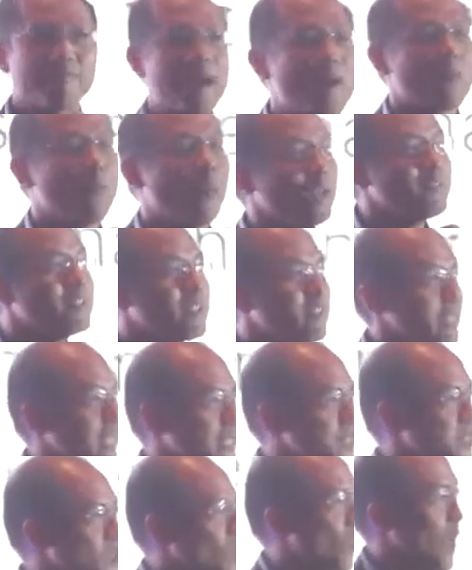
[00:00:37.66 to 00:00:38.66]
in fact, one of the
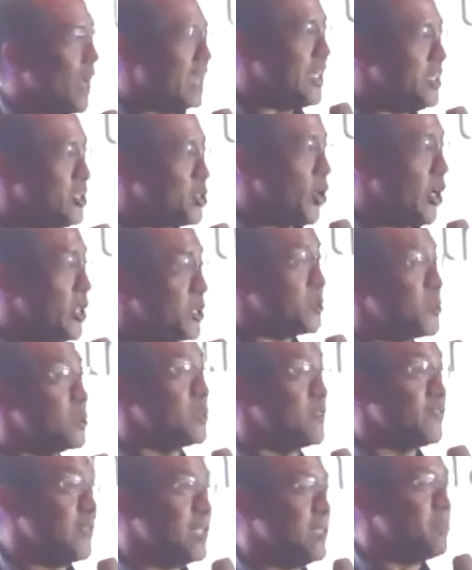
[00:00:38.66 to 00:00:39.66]
reasons why I joined
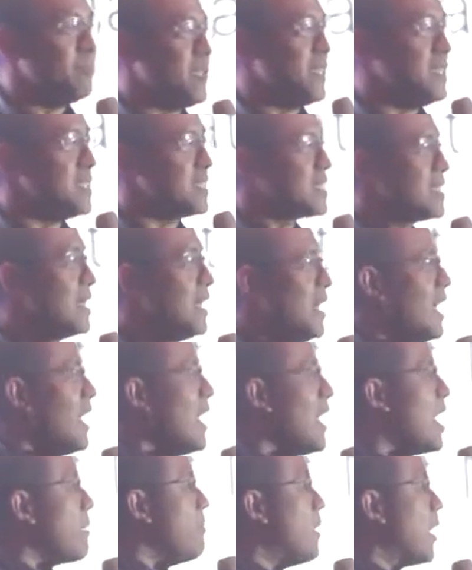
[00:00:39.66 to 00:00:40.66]
Google Philippines.
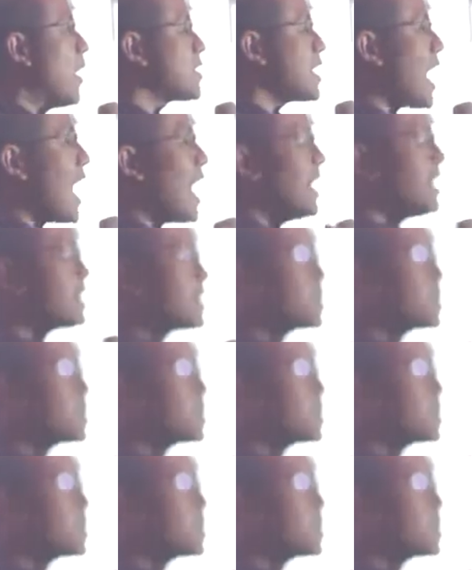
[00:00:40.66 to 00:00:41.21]
Because I